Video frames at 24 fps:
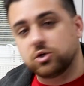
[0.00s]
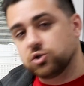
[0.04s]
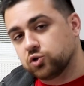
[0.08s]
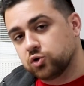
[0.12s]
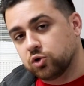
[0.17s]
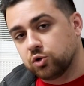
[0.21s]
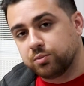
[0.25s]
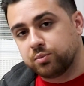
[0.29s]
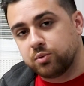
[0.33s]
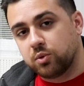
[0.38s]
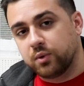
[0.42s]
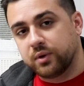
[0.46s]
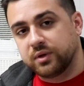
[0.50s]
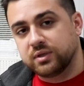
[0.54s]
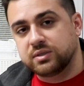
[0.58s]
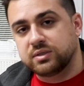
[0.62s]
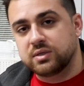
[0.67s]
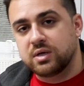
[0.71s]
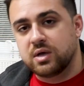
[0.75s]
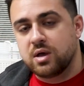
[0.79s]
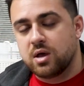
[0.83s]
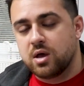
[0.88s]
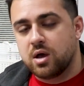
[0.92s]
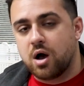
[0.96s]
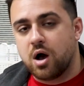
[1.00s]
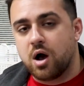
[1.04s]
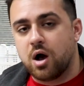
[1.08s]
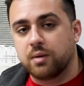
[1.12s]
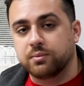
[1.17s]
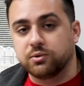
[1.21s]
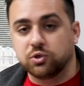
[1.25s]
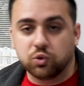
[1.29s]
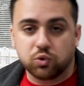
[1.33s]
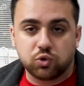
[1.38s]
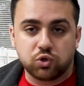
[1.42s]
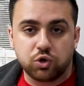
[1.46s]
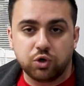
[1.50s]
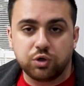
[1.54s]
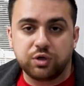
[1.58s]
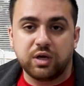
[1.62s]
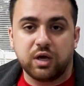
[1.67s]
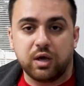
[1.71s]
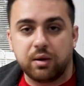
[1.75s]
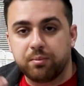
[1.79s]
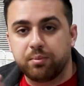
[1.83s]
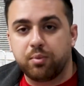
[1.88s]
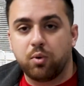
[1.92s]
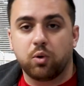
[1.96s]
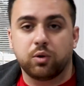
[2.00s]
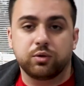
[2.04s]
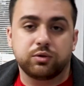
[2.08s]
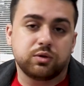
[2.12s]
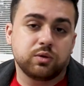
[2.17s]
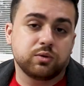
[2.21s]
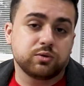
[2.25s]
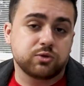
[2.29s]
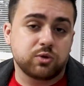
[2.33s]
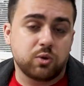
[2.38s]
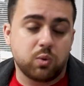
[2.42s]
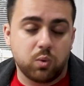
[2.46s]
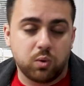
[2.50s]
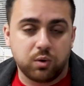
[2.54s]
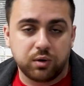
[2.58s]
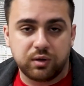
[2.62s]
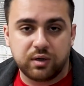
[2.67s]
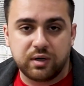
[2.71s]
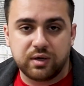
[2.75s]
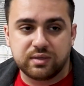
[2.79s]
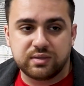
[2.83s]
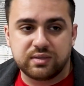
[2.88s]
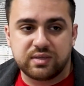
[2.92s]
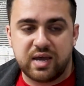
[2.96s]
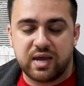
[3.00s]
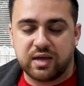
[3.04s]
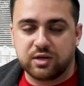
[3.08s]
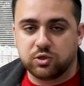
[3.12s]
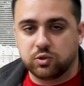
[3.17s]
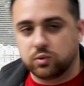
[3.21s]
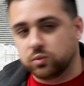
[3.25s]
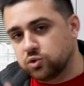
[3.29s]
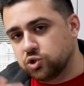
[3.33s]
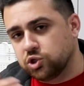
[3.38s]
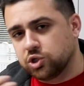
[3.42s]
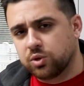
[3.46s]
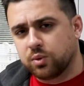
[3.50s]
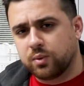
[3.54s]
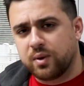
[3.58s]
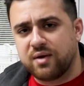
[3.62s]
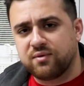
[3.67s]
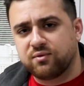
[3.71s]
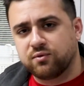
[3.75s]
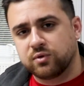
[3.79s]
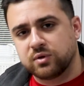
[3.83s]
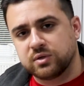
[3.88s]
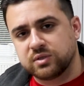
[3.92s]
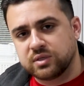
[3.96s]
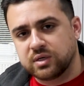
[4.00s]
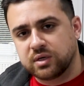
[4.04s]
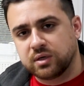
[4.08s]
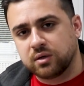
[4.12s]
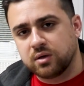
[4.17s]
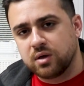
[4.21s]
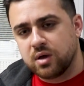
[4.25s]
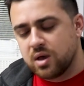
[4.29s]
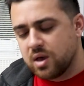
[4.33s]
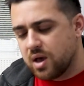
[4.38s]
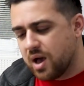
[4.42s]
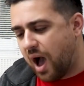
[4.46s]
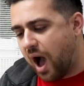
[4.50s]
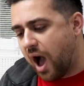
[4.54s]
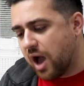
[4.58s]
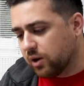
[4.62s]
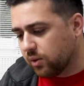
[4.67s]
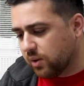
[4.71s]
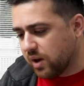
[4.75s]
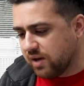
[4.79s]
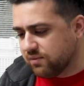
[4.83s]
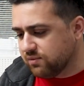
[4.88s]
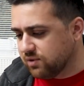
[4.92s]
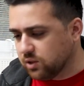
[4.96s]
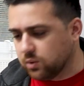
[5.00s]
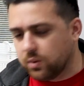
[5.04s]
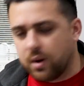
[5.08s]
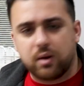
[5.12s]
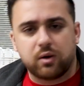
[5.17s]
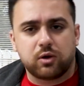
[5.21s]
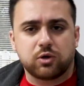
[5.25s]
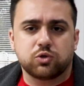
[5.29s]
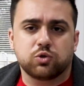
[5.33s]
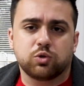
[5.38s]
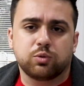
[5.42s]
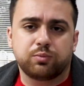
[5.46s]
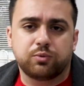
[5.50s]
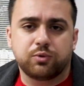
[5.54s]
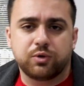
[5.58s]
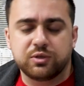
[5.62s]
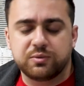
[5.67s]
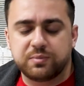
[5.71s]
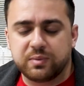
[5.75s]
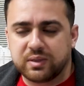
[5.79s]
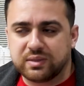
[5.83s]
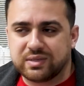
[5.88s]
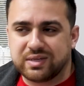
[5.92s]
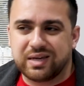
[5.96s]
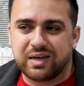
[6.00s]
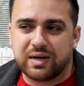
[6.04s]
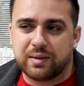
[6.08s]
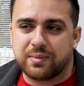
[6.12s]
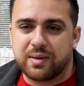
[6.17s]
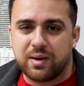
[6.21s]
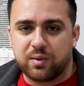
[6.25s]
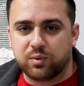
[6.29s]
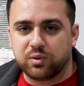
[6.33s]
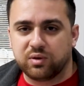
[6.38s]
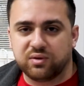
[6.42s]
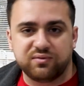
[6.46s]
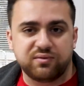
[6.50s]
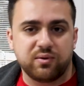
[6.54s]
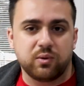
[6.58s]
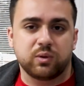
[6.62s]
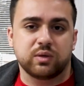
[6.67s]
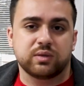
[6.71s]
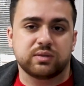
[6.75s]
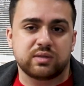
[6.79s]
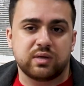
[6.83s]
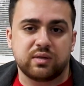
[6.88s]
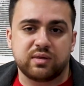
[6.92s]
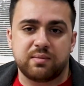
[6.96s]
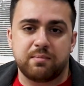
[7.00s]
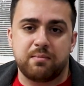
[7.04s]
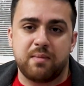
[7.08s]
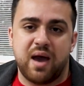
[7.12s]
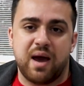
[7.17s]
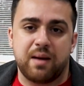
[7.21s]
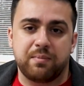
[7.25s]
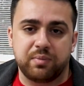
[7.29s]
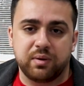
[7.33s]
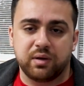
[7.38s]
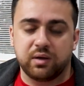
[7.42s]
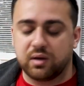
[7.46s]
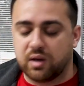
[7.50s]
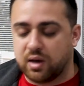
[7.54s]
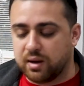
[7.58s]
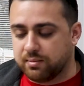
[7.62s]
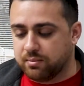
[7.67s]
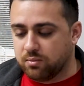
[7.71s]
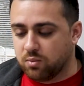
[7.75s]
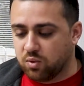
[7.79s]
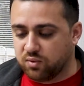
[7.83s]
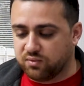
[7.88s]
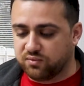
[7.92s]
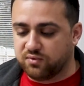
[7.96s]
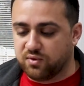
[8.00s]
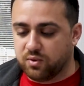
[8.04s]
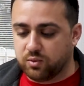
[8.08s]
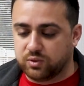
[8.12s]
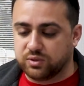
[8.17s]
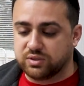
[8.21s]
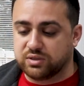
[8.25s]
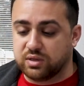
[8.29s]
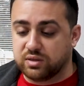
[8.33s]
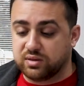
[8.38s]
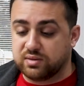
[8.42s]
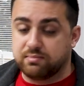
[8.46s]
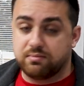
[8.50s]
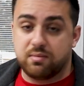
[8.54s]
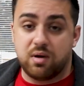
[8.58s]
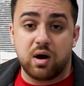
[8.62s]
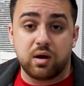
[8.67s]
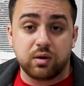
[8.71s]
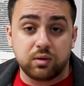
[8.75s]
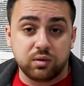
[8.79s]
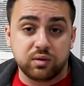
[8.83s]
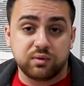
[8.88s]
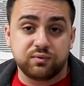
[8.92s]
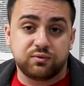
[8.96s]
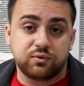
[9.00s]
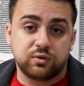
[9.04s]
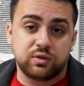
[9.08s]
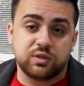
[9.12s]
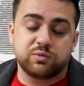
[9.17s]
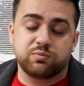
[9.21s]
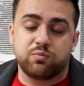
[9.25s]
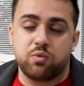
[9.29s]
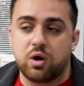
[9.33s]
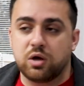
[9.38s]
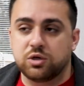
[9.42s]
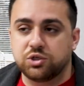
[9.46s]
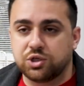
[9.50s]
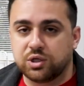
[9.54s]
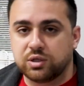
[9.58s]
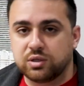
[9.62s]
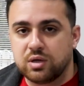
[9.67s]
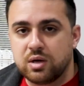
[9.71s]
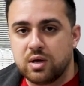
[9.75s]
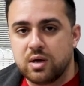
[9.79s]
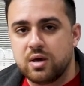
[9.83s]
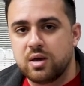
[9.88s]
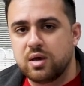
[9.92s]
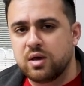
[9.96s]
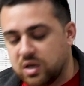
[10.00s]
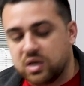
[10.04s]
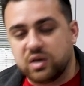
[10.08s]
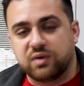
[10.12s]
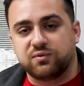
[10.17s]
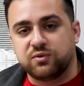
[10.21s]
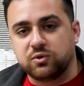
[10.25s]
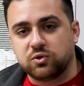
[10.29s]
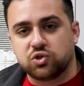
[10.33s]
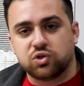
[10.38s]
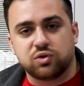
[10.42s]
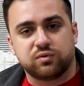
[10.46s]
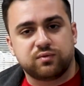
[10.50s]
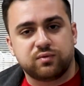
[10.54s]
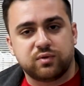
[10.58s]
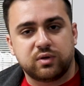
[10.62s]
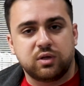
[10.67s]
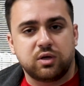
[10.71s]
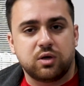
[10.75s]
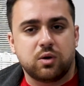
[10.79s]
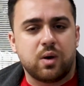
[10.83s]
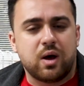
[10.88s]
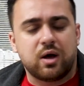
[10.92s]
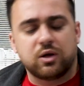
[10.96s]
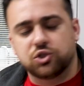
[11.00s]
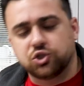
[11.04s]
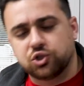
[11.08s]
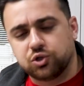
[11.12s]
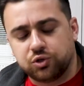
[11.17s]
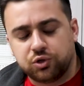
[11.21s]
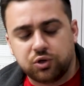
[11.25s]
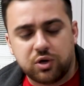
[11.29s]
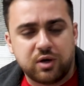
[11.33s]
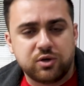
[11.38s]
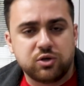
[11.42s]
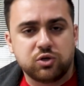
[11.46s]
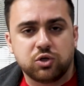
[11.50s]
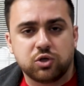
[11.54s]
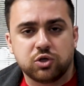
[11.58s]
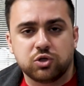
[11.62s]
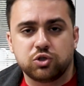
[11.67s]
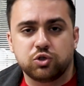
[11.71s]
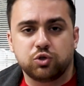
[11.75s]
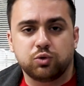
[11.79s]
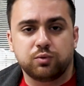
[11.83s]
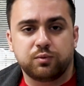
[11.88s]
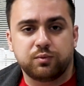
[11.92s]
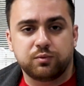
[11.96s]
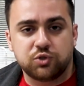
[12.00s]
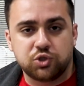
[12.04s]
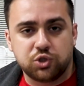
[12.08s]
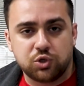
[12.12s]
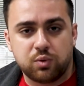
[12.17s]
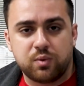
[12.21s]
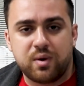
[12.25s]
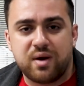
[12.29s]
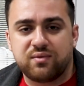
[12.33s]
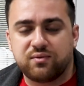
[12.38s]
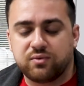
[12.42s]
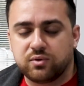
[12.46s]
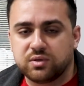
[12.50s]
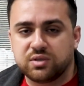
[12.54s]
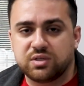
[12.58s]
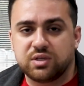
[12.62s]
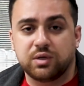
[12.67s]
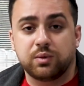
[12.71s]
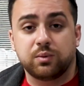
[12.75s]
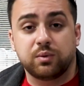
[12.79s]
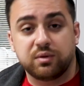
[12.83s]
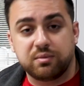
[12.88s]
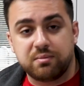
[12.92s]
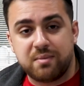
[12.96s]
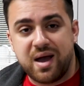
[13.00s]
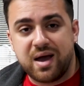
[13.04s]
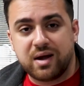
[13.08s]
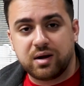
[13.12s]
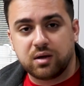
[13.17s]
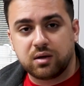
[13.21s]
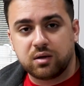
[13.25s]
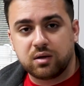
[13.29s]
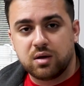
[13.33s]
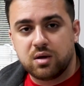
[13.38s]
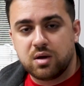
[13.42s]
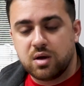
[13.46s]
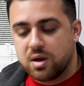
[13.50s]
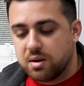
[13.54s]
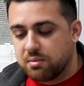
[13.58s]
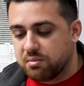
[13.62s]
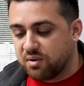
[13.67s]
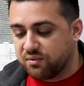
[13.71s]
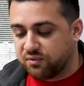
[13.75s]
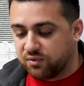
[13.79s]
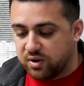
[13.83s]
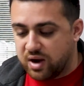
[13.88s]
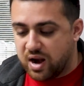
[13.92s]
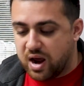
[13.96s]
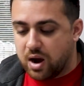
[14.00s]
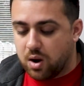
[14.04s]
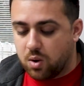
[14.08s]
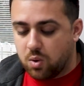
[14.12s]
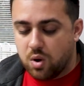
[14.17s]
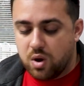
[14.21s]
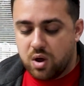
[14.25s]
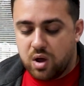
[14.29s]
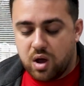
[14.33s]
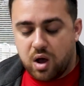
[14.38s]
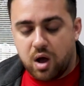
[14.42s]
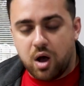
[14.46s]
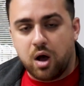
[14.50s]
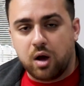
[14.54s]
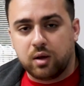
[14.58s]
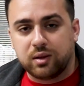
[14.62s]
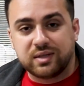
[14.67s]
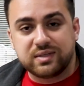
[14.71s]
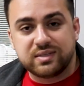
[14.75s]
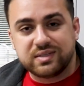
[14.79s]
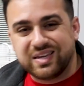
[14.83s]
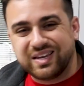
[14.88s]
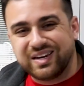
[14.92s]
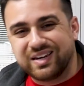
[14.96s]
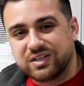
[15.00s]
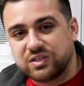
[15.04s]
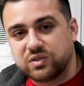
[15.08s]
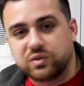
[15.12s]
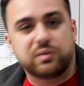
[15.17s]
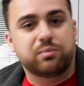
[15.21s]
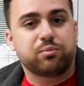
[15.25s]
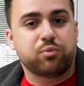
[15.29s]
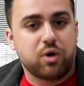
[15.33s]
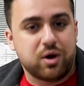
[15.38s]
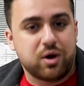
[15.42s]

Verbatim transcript: control points, um, you could import those coordinates and do georeferencing. I don't have any ground control points because again, I'm not really focused on the mapping. I'm more focused on the modeling for this project. In a future video, I'll show you how you can do georeferencing with Matic, but for now, uh, let's get into the